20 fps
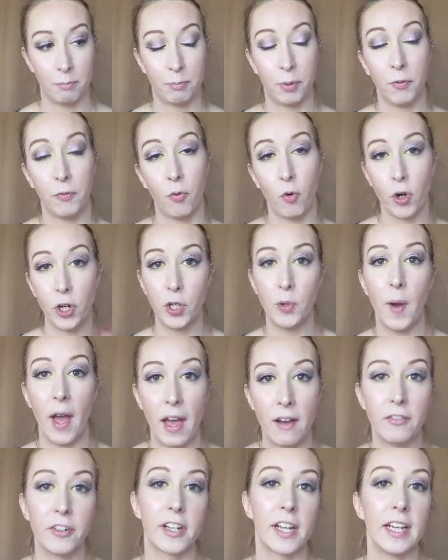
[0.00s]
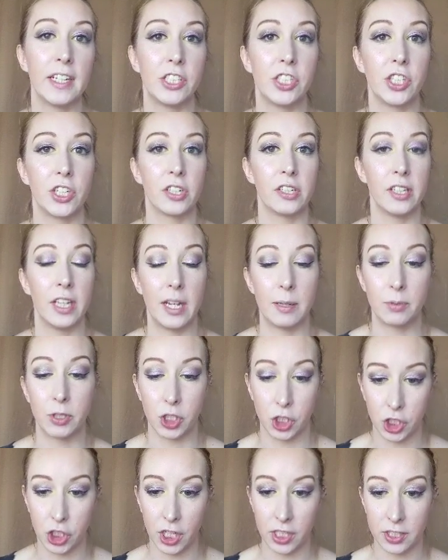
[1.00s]
before you ever get to your
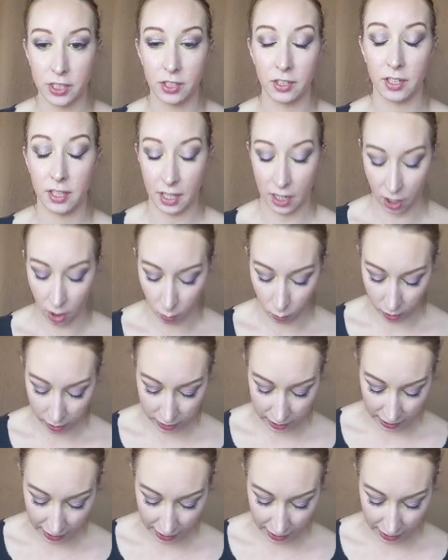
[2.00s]
lips just so that they all work